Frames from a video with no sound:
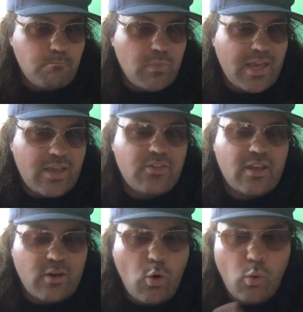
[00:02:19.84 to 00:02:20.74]
as
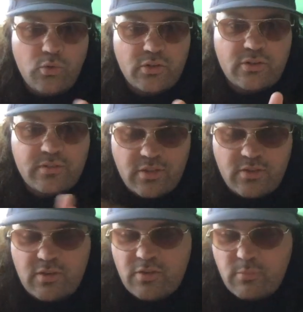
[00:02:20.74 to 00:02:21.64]
older, because
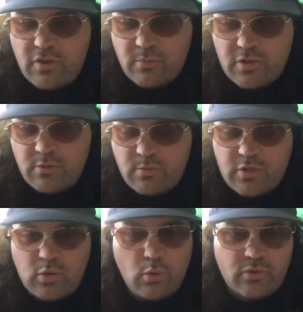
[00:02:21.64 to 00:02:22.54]
you know he was
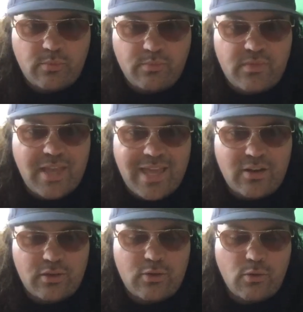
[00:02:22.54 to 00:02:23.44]
much older
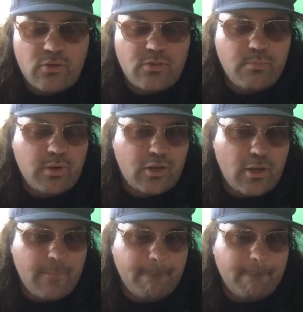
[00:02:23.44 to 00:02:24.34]
then, of course. But
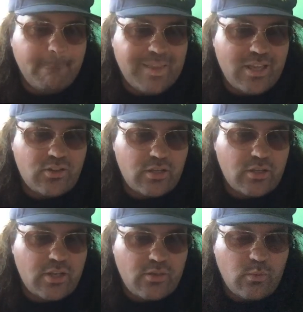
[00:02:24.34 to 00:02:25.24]

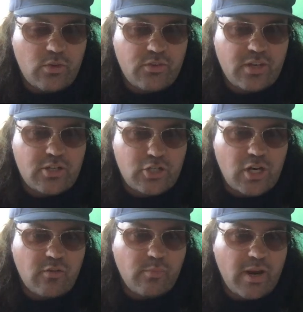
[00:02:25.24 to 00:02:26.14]
as once again
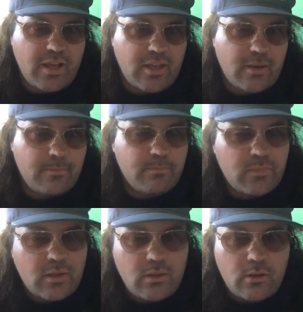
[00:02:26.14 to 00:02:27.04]
Sheriff Brackett.
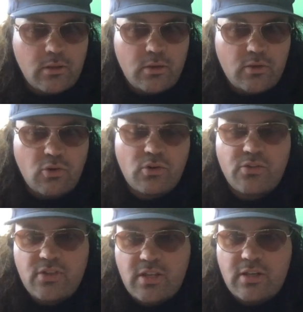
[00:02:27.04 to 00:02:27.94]
Of
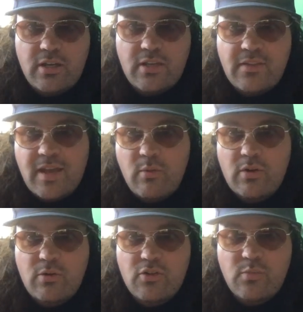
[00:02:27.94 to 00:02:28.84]
course, and in that one,
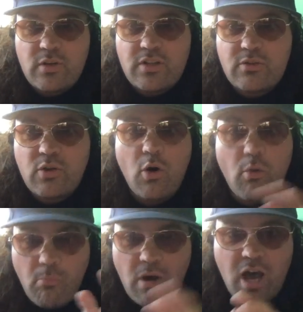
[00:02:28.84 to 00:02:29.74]
of course, when the whole
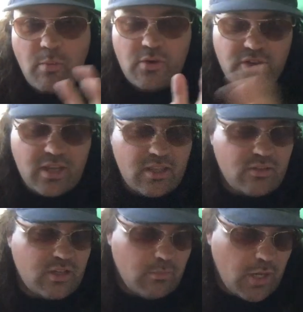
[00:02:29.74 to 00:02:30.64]
mob was
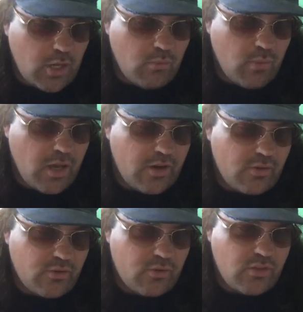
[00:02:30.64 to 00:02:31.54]
against Michael
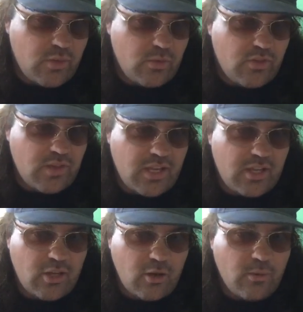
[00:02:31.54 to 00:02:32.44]
Myers, of course, he would say,
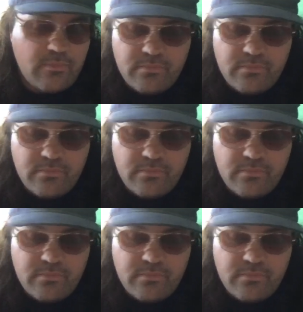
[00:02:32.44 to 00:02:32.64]
you know,